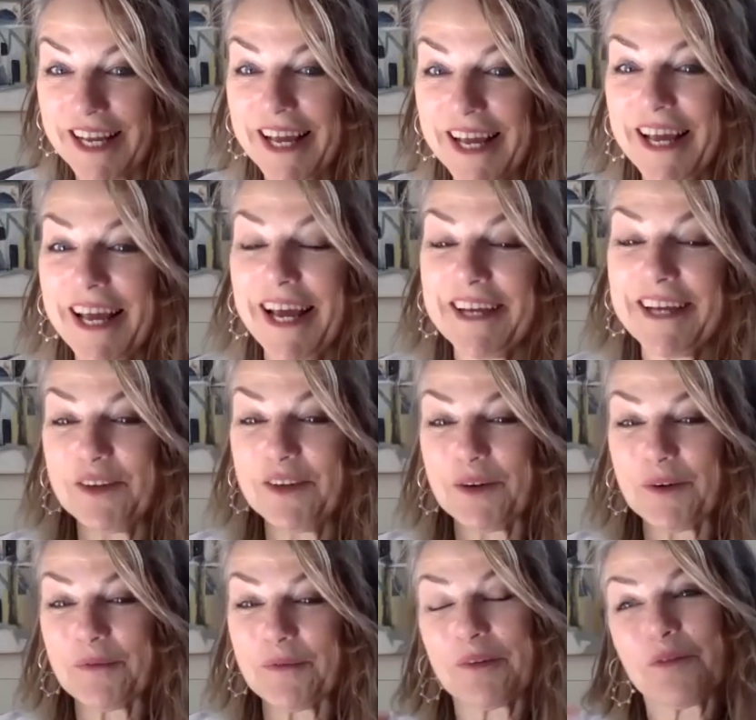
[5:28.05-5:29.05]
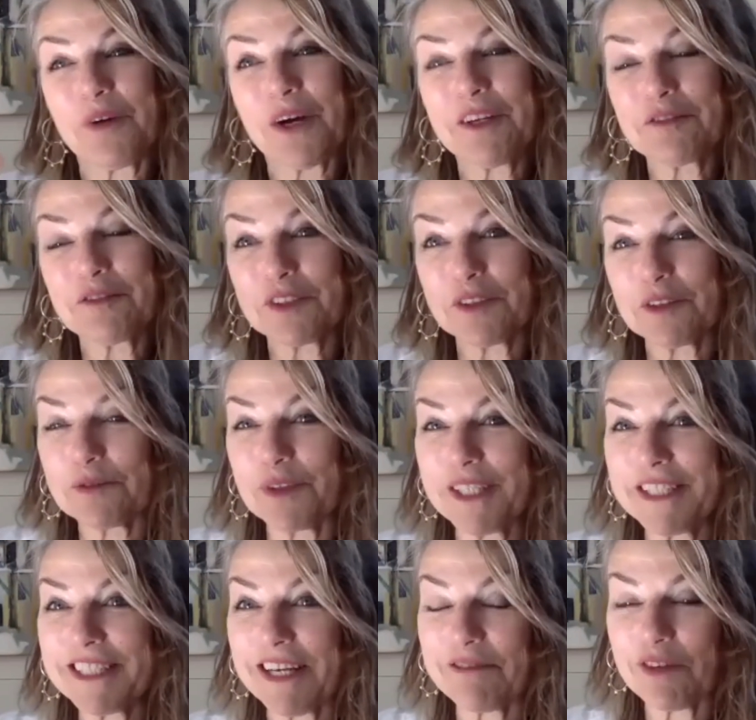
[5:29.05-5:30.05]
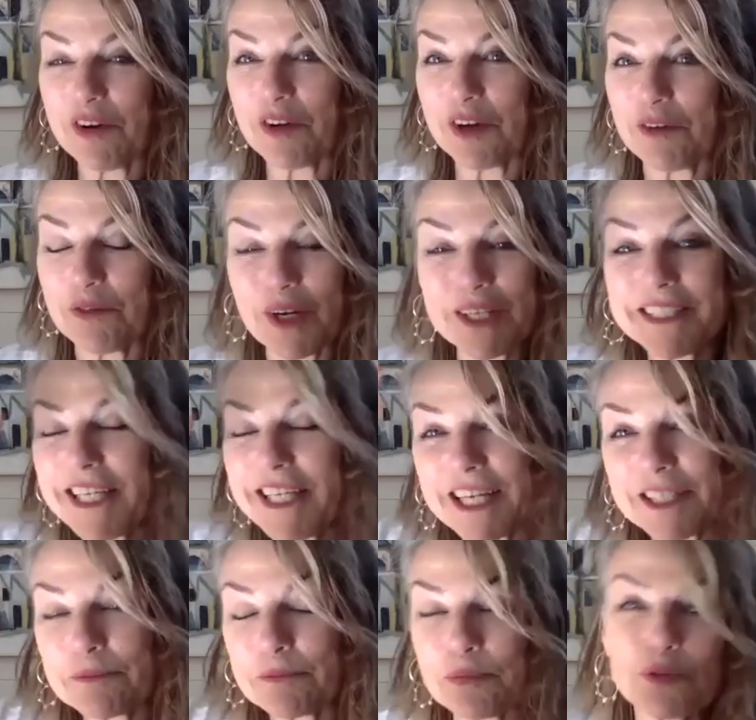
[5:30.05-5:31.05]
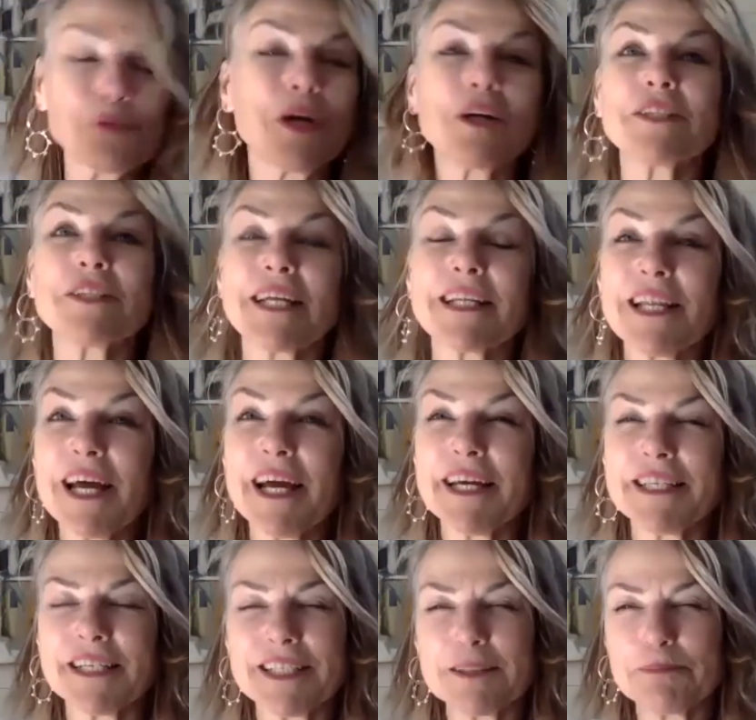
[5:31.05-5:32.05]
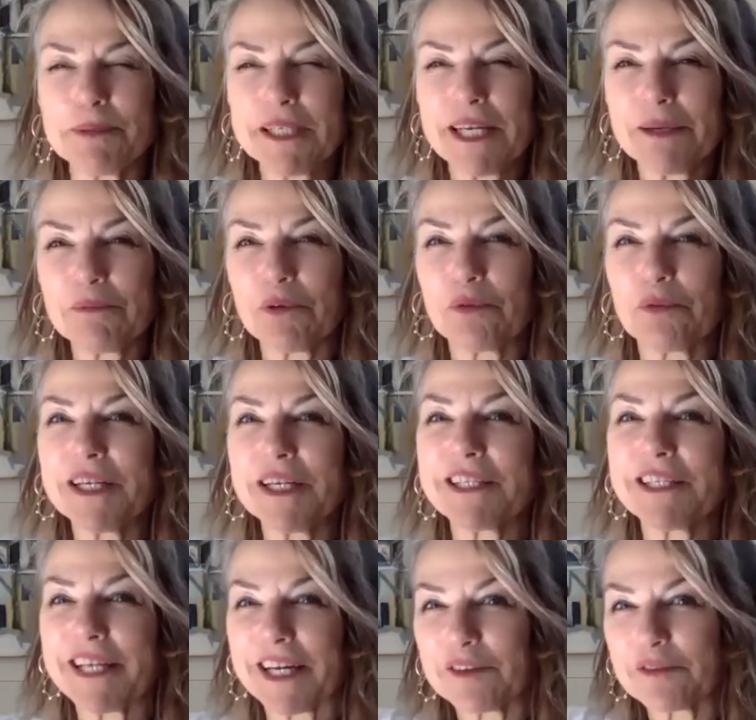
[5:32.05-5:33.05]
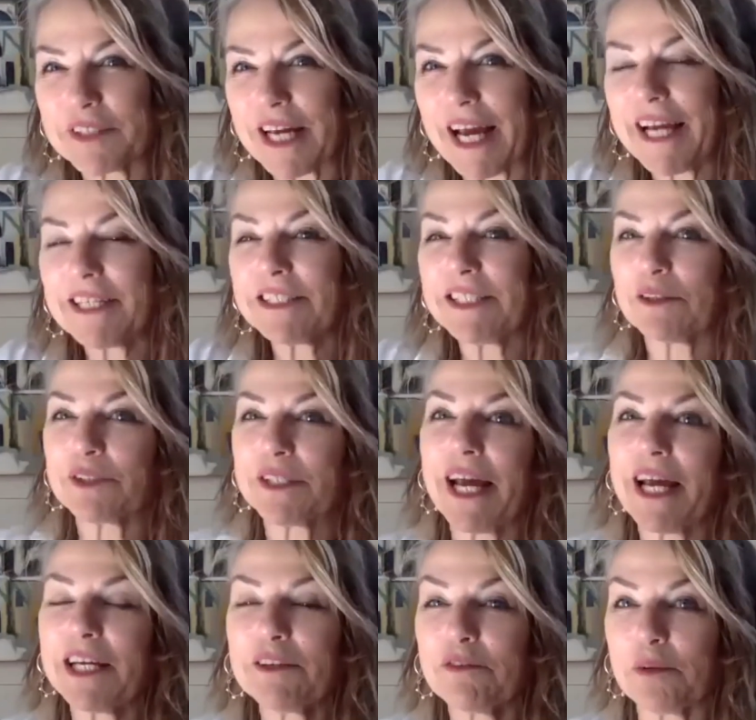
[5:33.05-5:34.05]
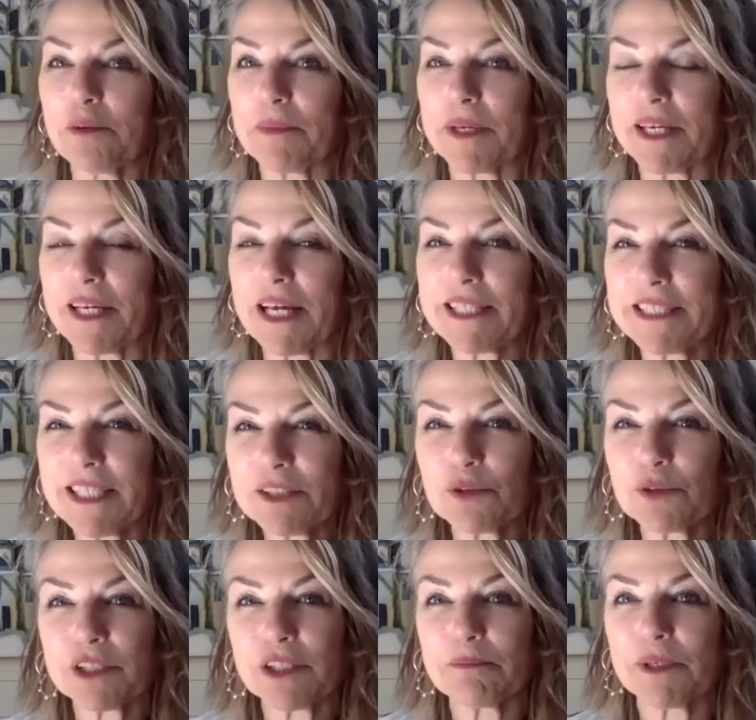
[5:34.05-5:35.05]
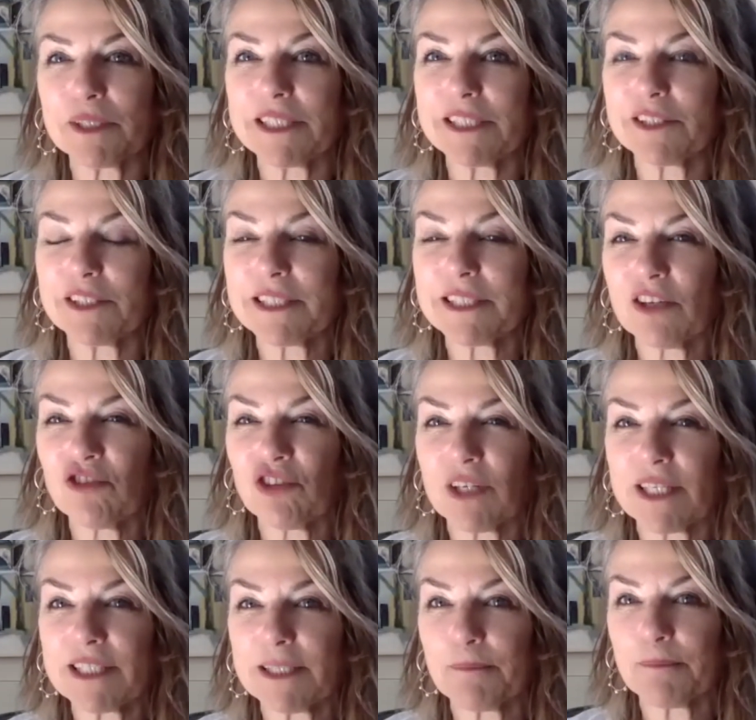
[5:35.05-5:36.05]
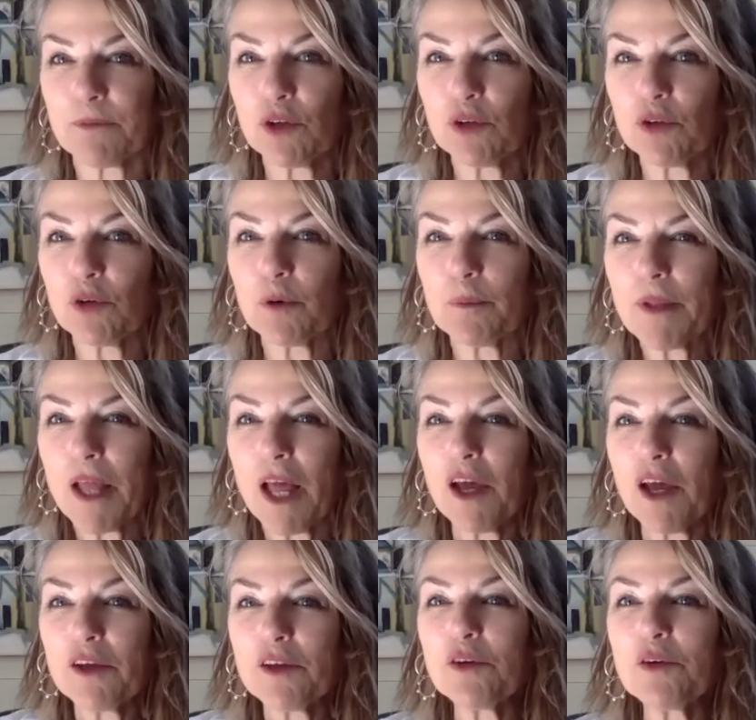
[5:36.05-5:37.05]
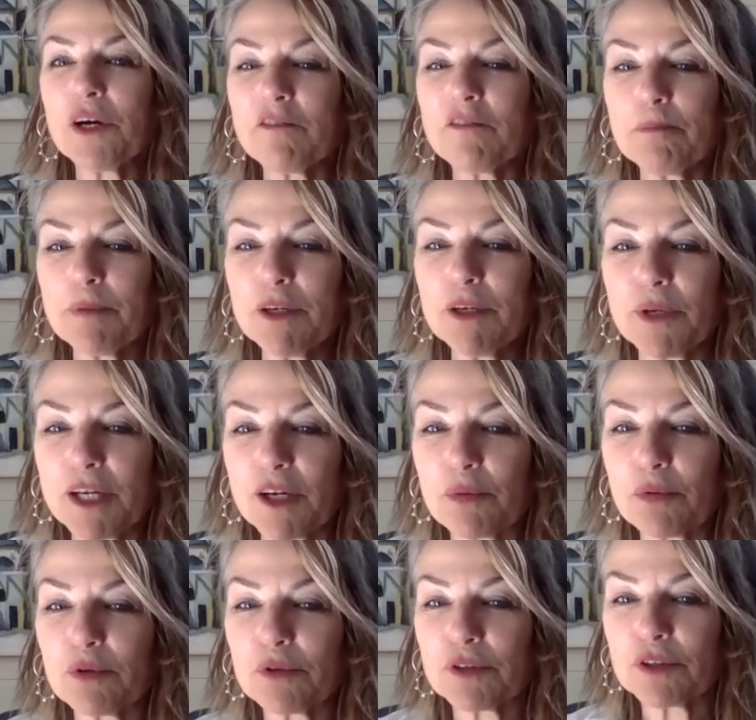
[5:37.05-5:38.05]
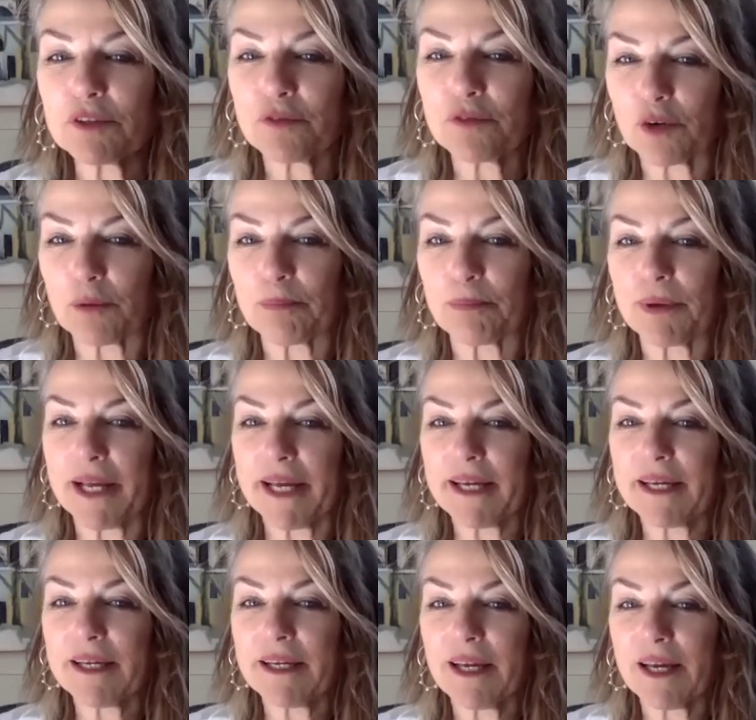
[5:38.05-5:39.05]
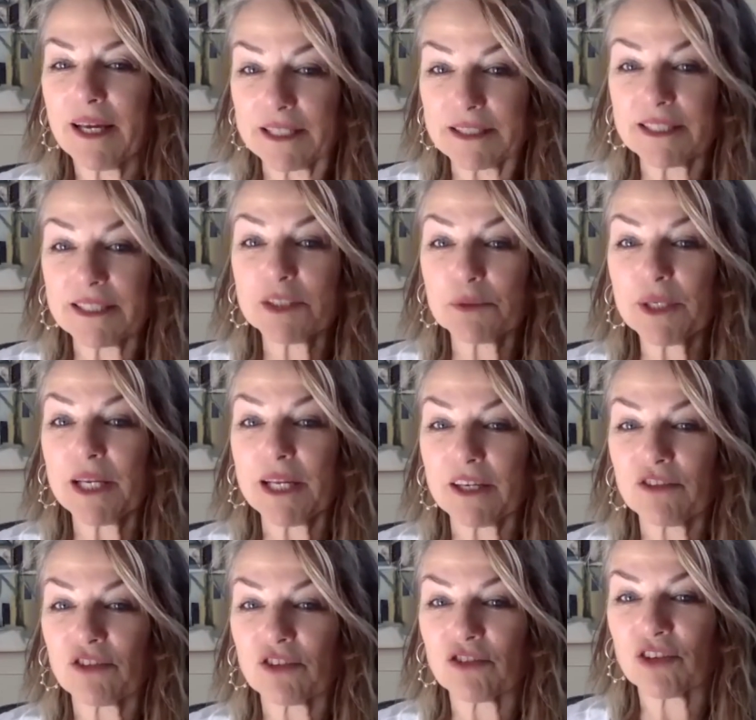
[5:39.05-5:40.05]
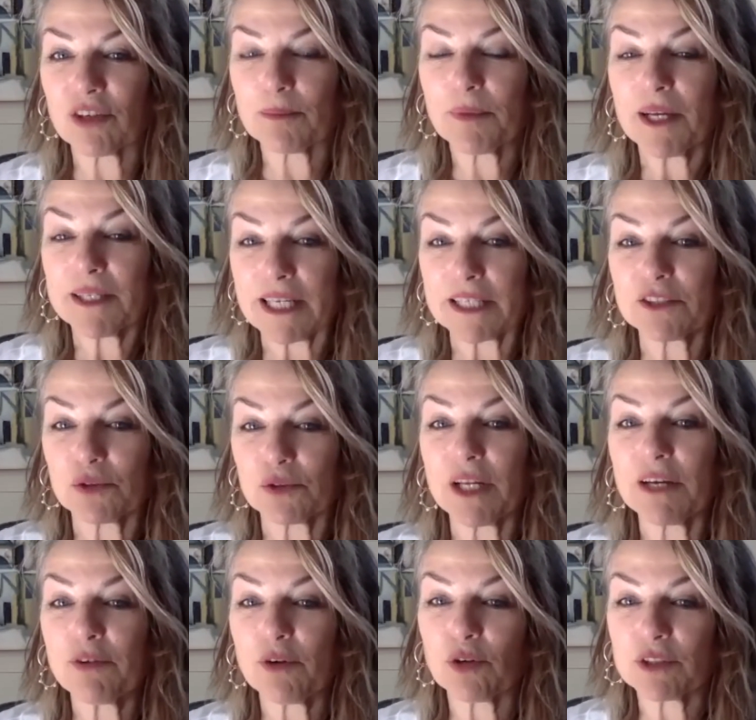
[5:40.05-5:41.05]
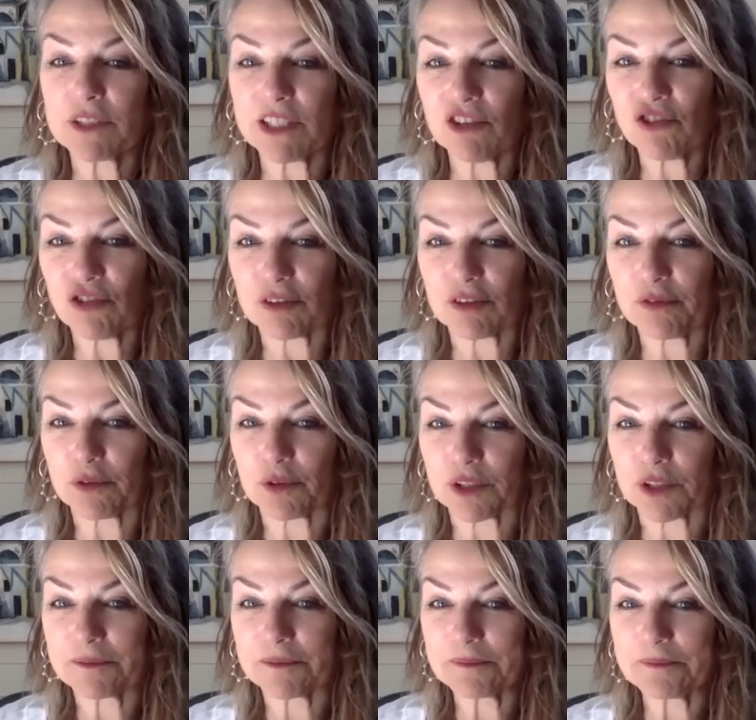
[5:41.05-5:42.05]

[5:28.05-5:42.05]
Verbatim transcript: Yeah. You know, one of the ways one day I threw out that line and it became a real kind of guide for me. I said to somebody in a session, I said, you know, you have been recruited for a play in this relationship that you never auditioned for.